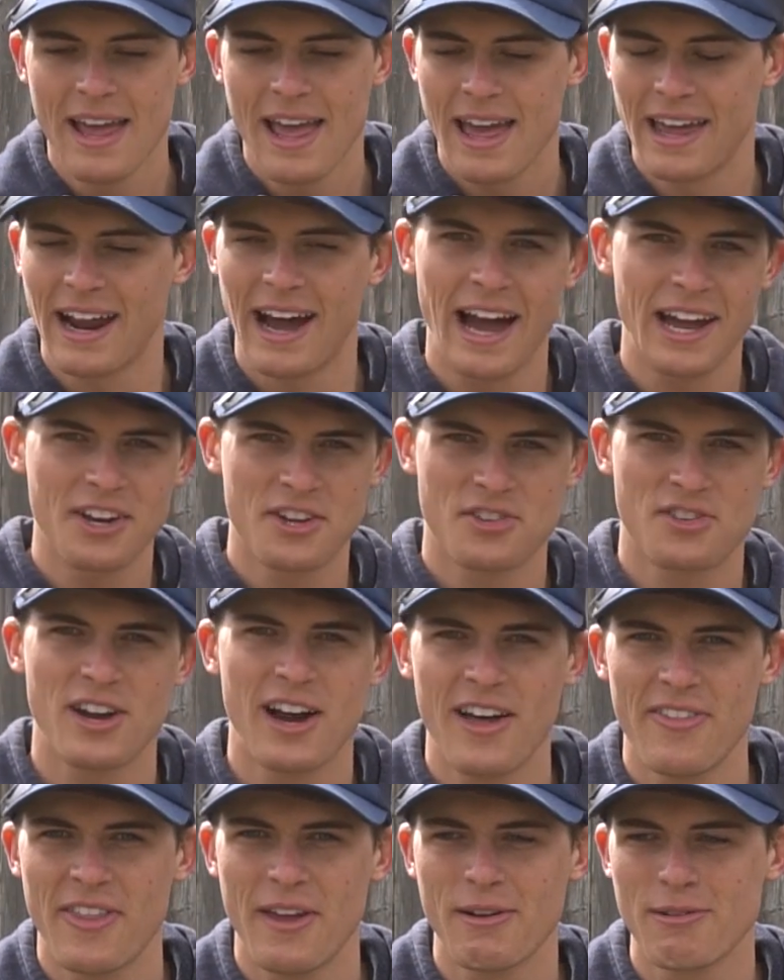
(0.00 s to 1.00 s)
and I just
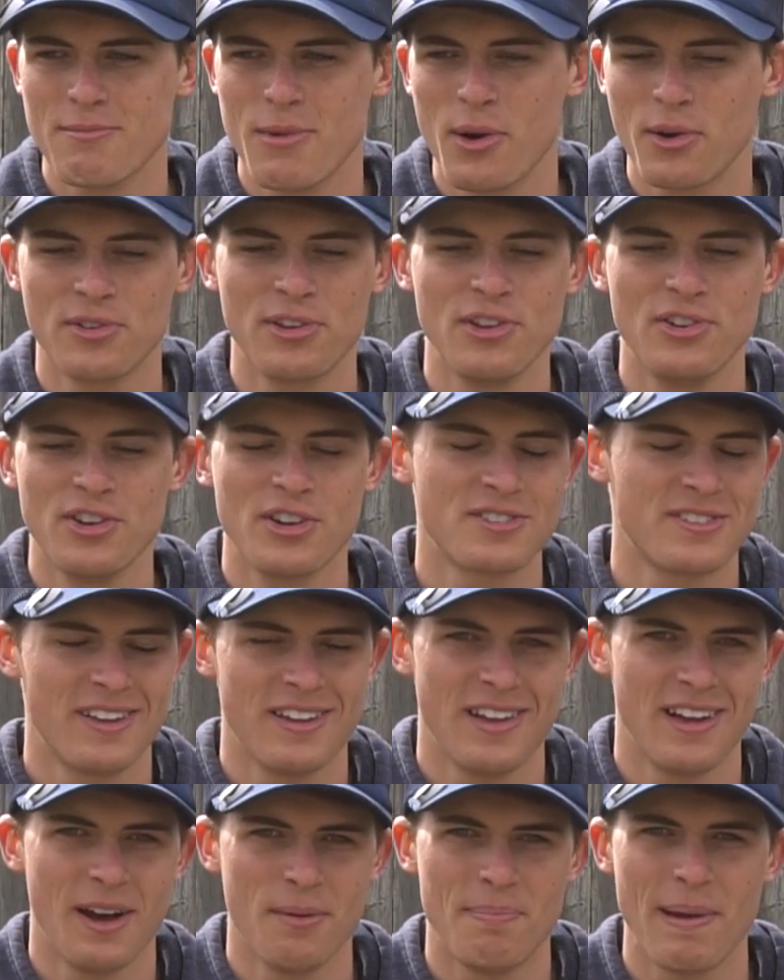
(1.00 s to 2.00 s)
thought they were mostly just
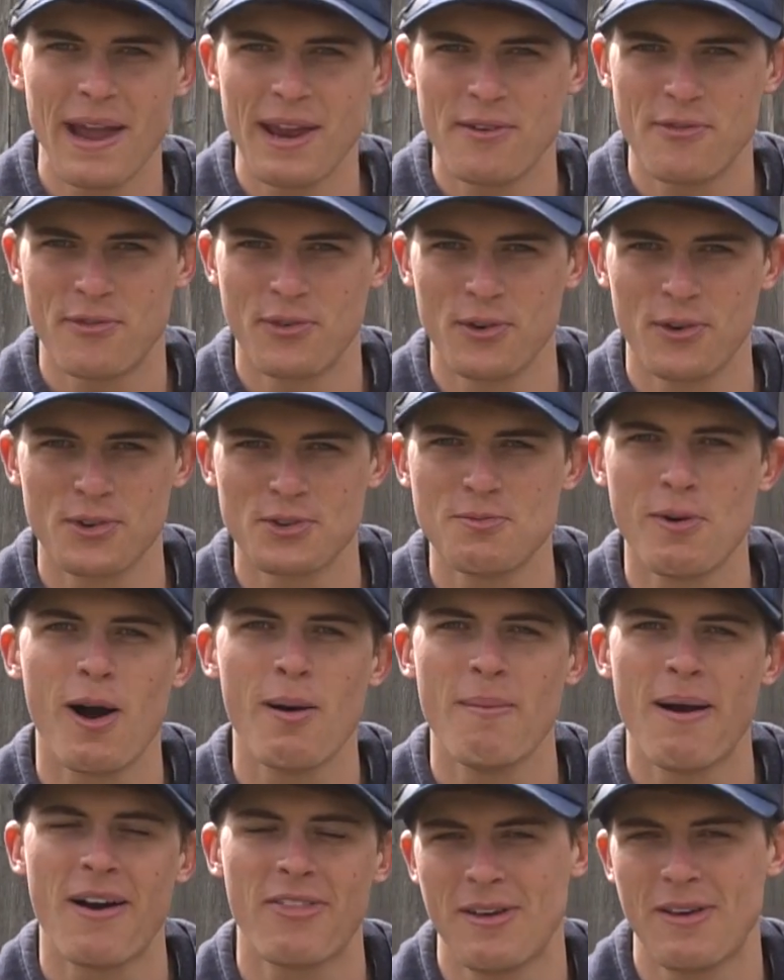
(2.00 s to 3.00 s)
a bait for
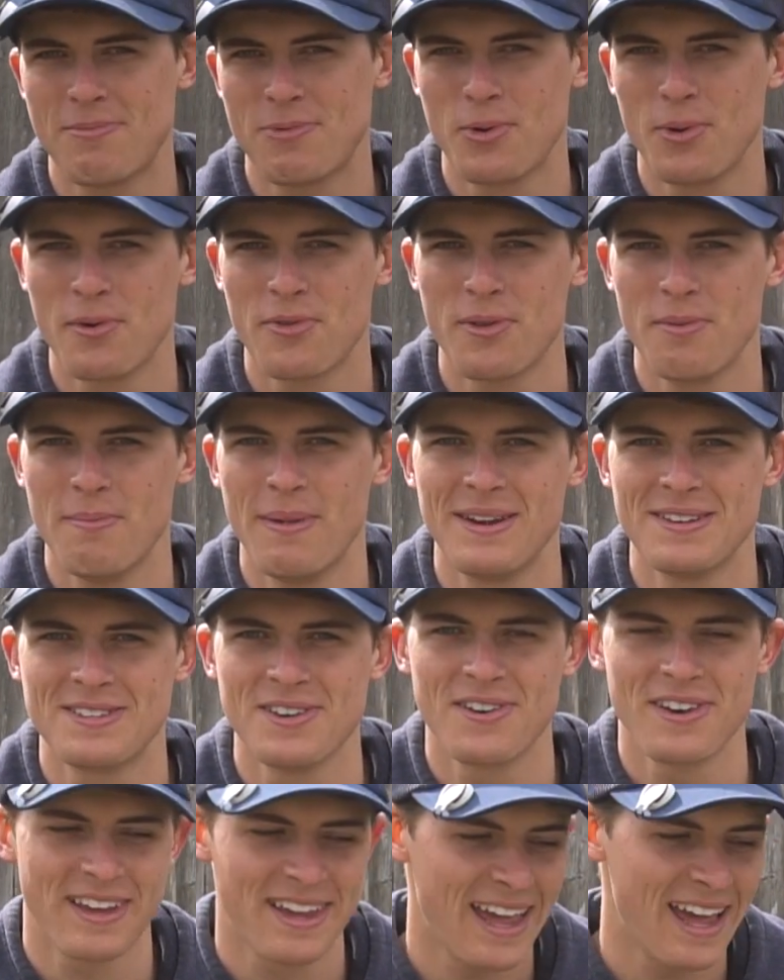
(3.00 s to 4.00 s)
smallmouth up north in
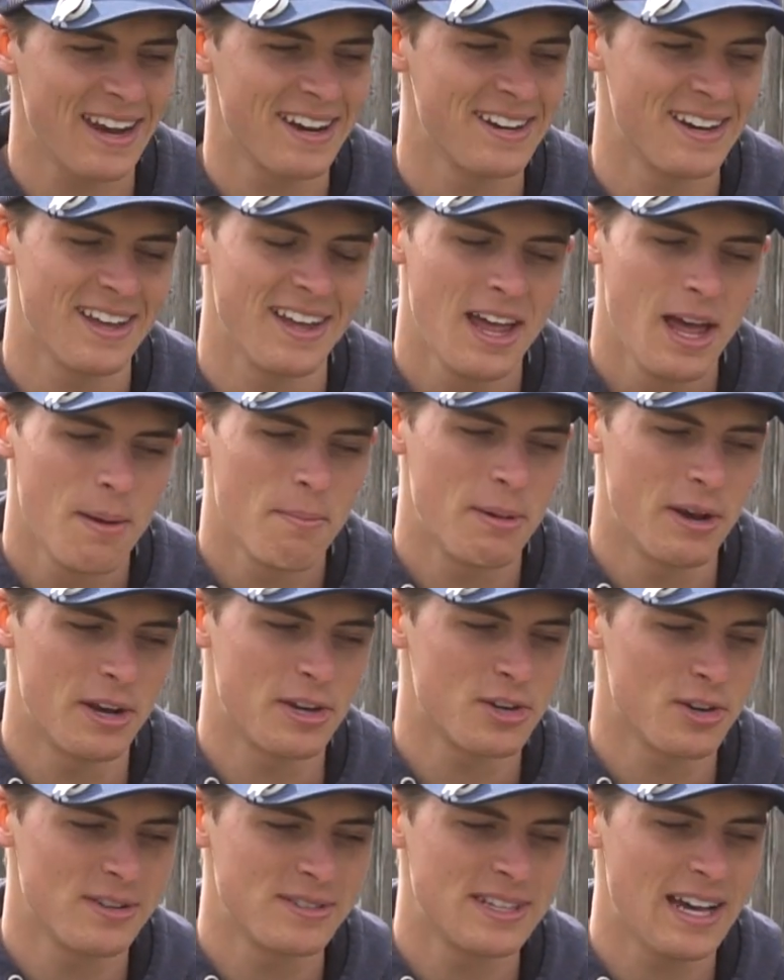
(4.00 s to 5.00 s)
Minnesota and Canada, but it
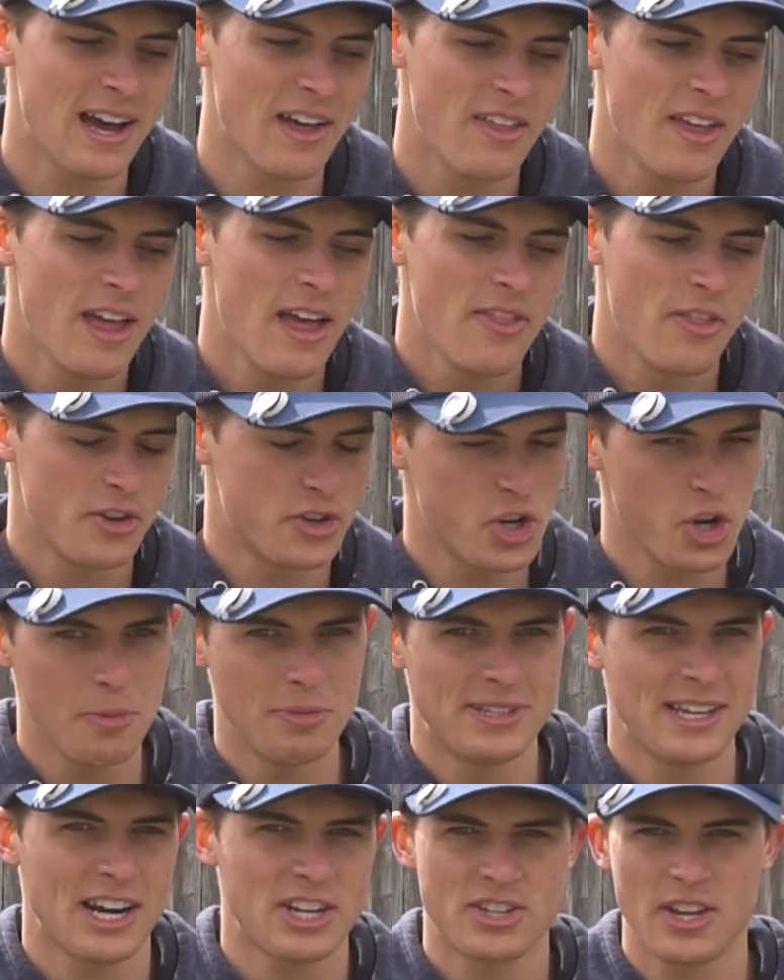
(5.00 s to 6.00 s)
turns out the tube
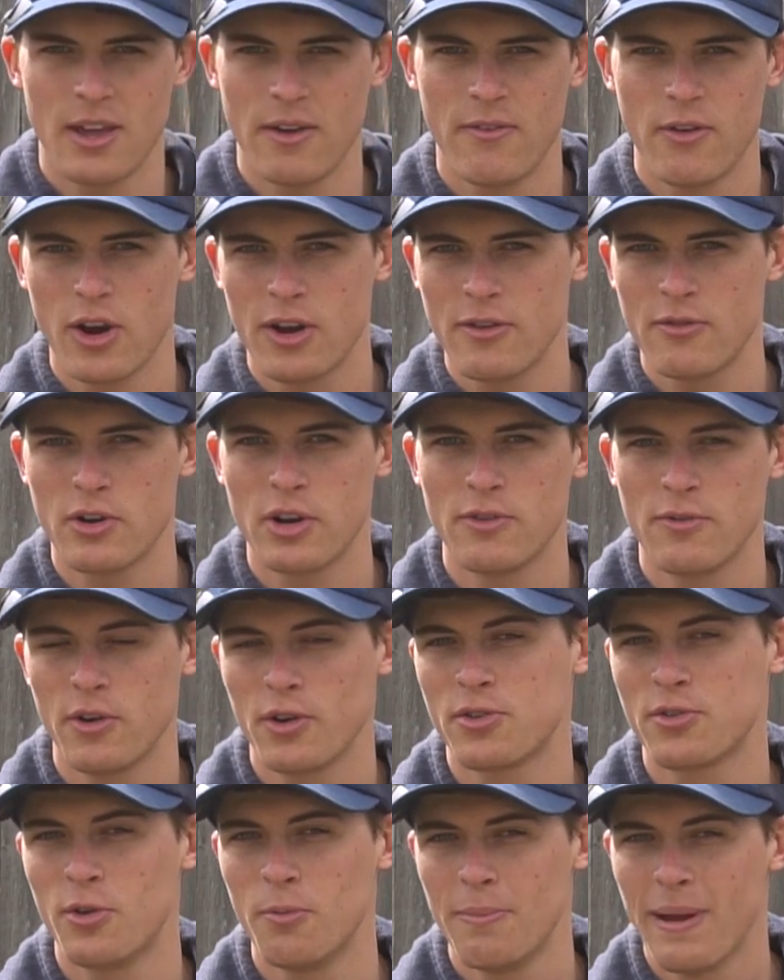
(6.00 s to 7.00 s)
is actually a very, very
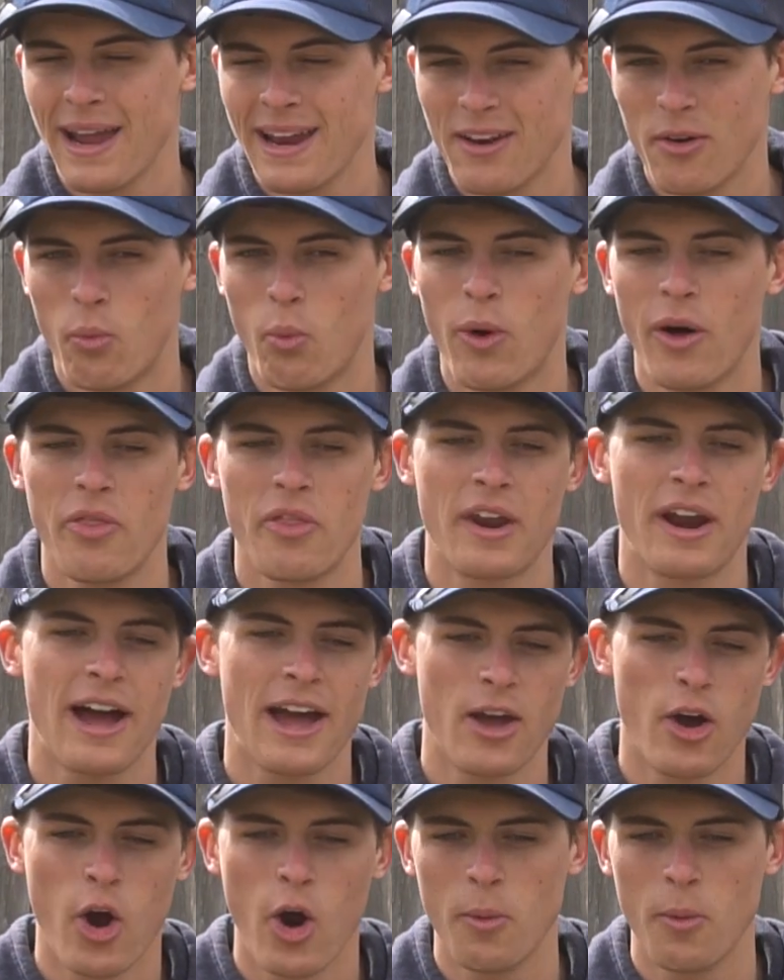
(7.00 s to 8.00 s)
versatile bait, and one that
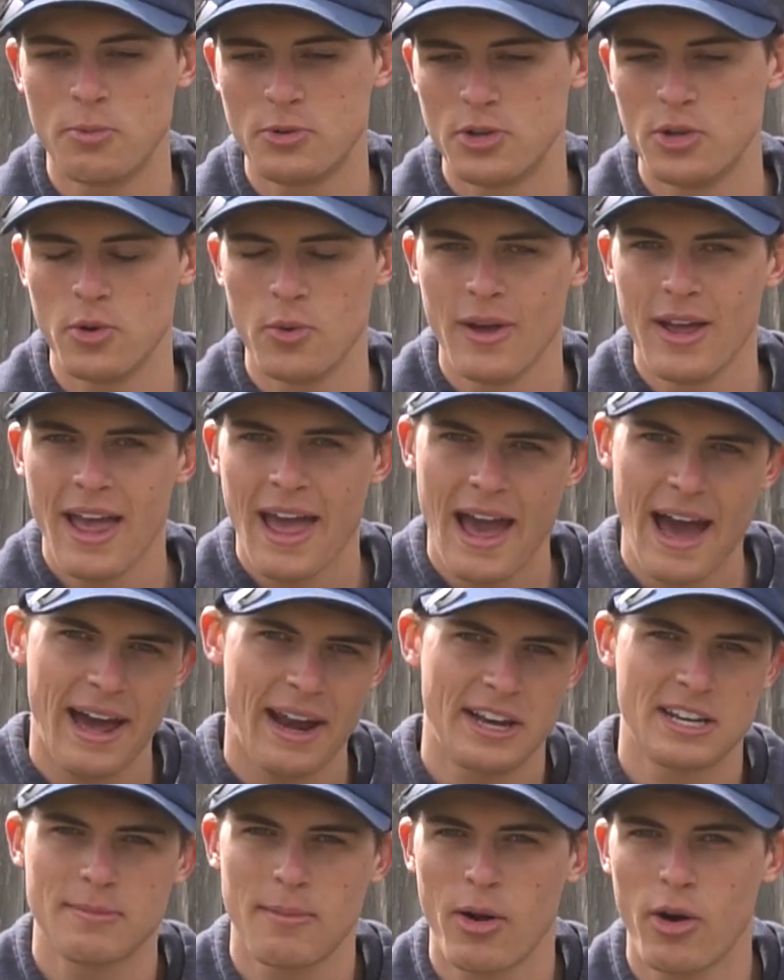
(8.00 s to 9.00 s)
I hope to add
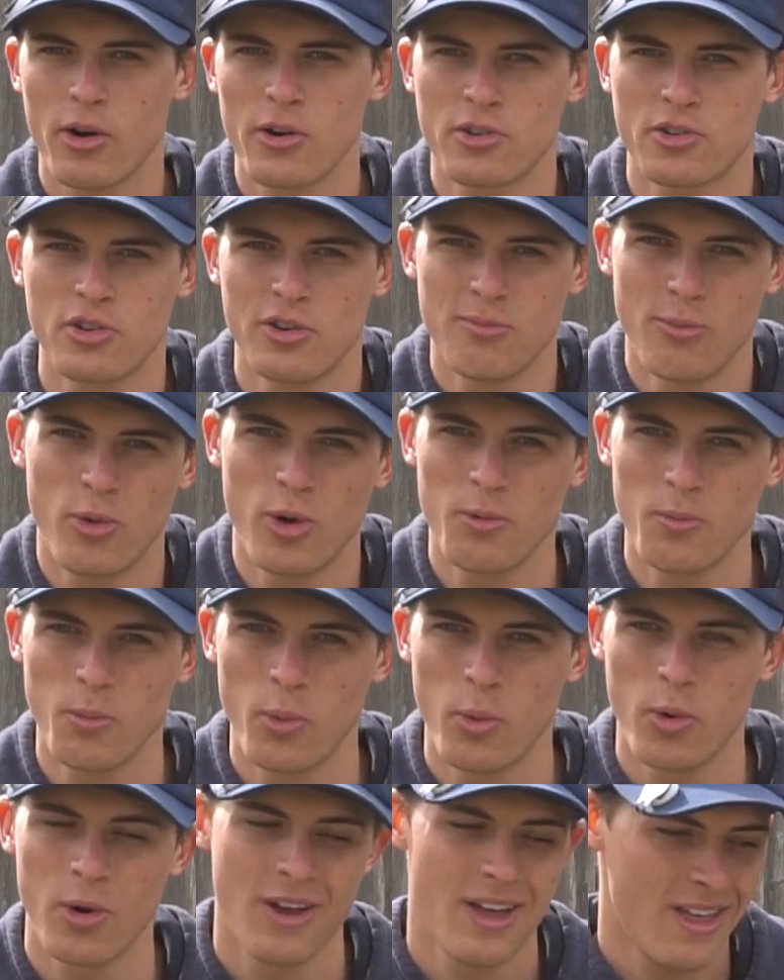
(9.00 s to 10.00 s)
into my arsenal more and
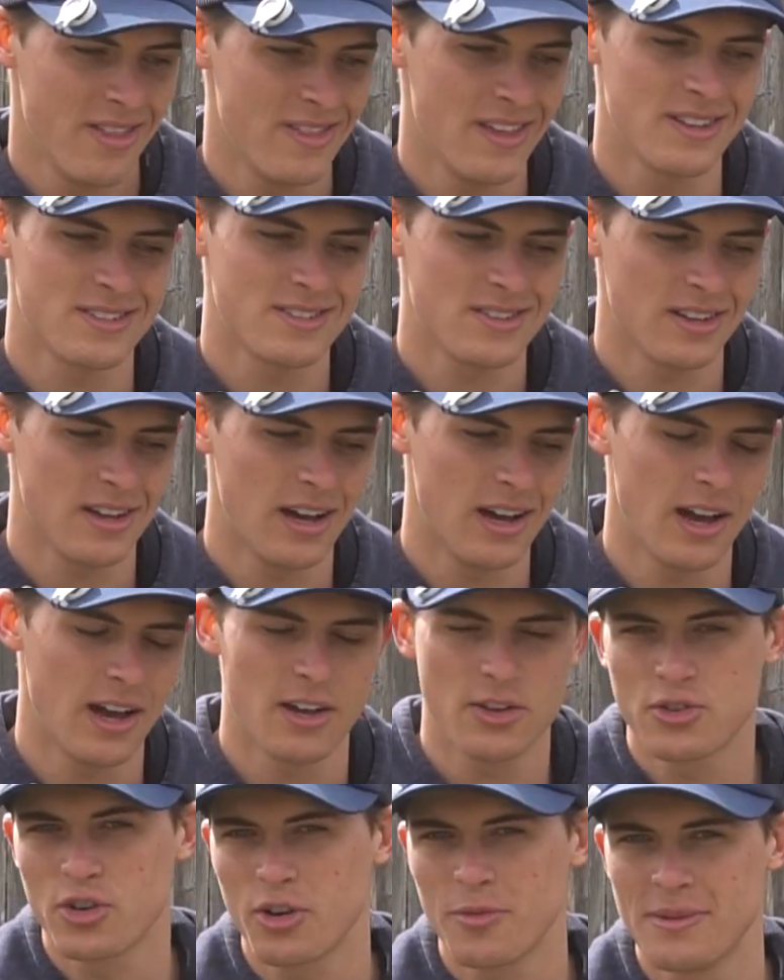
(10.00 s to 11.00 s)
more this
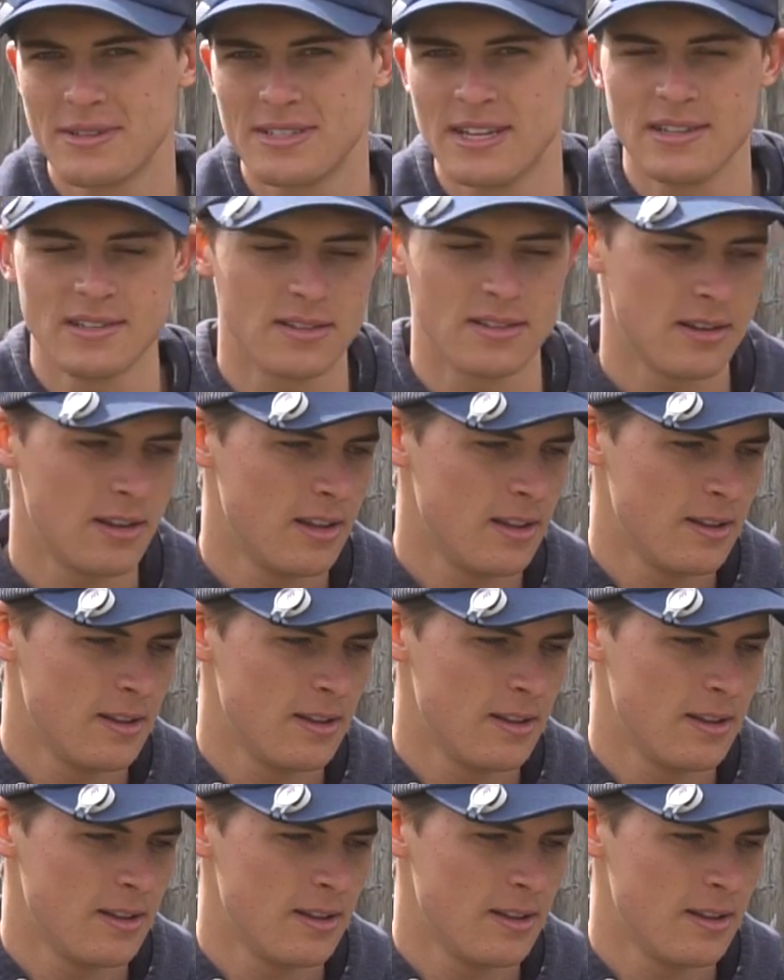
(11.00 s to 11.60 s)
tournament season.